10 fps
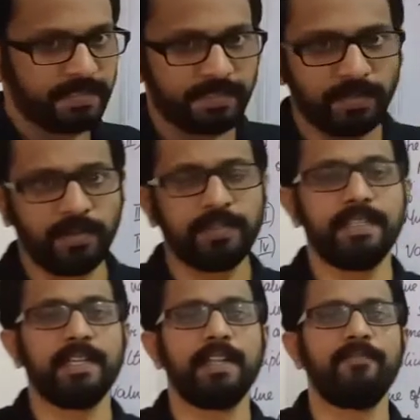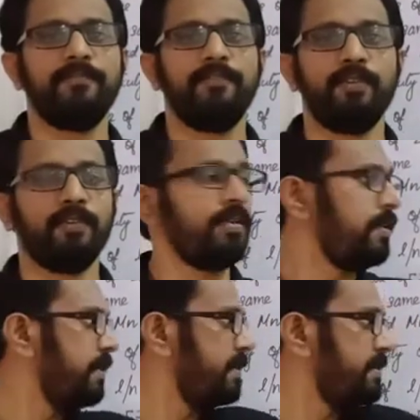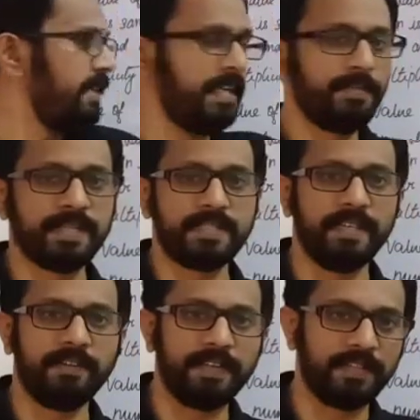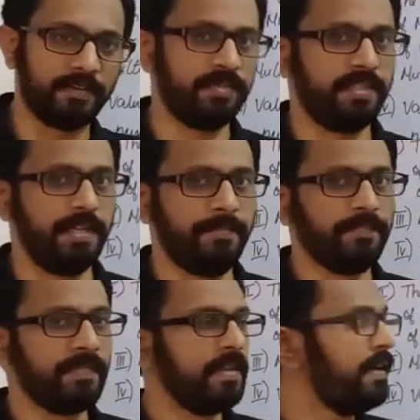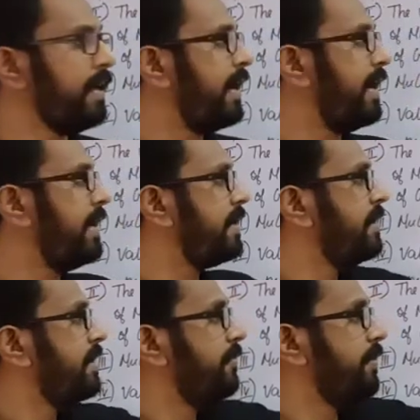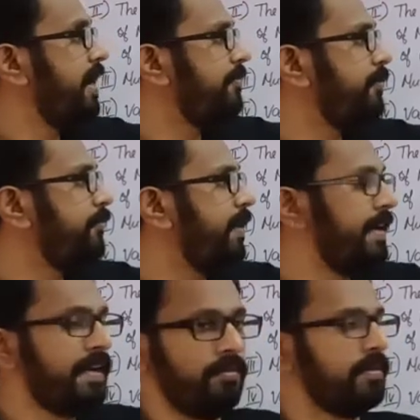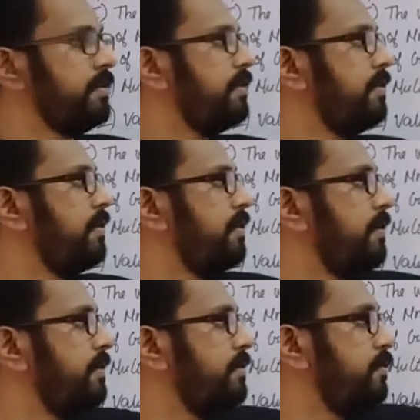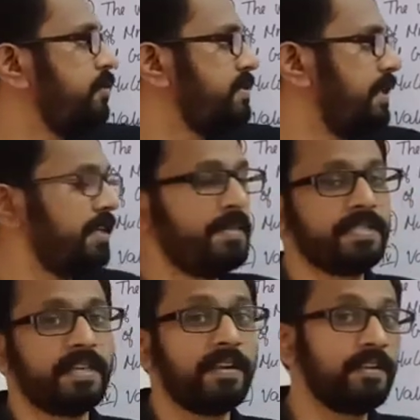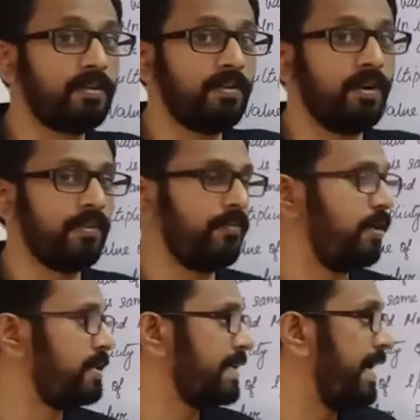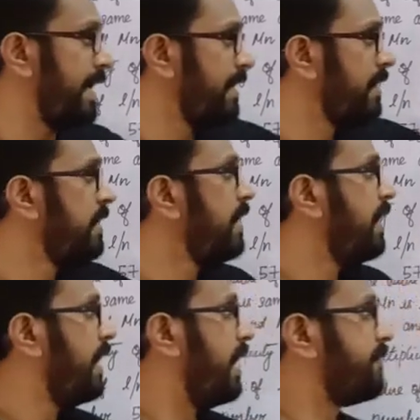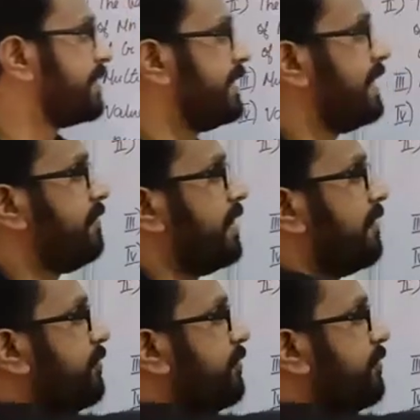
So there are four statements given in the question, and we have to find out those statements are true or false, and after that we have